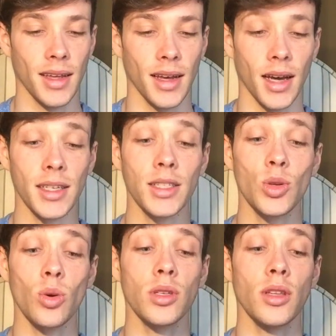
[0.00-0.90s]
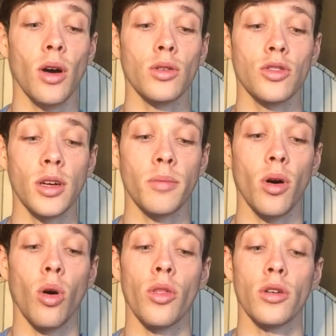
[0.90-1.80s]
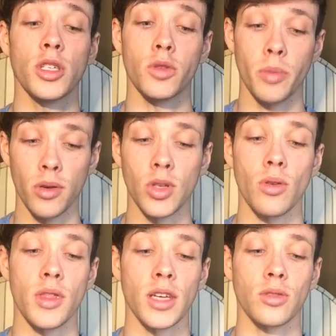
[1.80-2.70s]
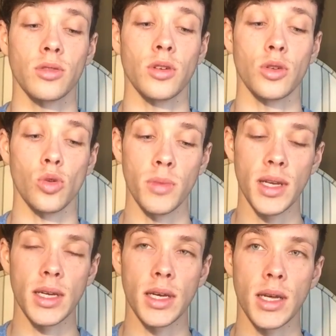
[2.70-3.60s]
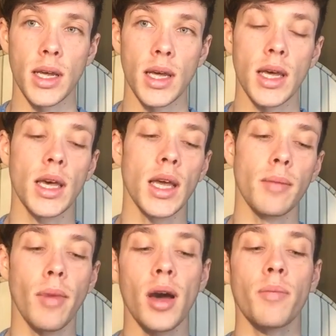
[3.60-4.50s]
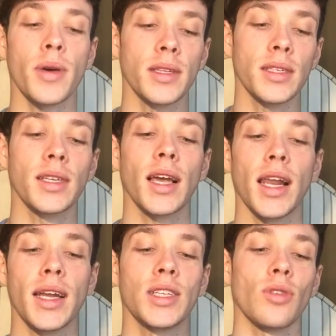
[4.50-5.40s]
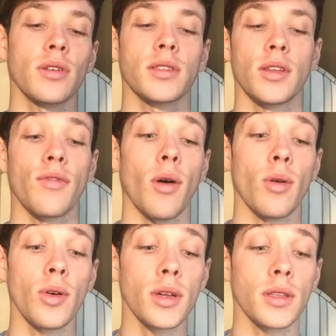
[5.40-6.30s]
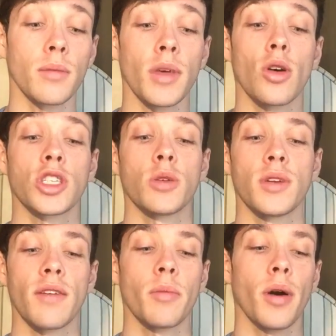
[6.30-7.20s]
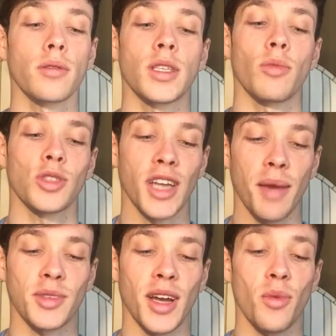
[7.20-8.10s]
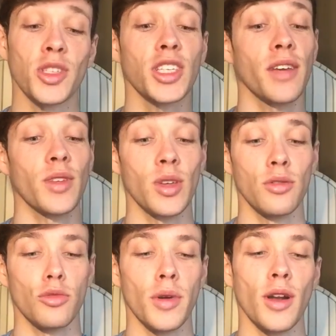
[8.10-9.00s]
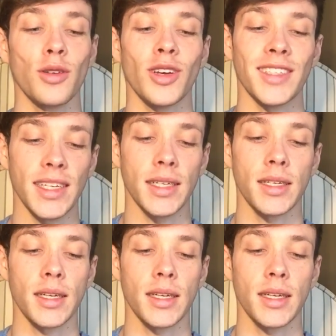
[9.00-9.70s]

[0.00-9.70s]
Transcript: I didn't talk to the whole trip, although she was posting on things on social media, in my opinion, clearly trying to see if I would look at them, because she would never post them on Snapchat, which she never used, but knows I did.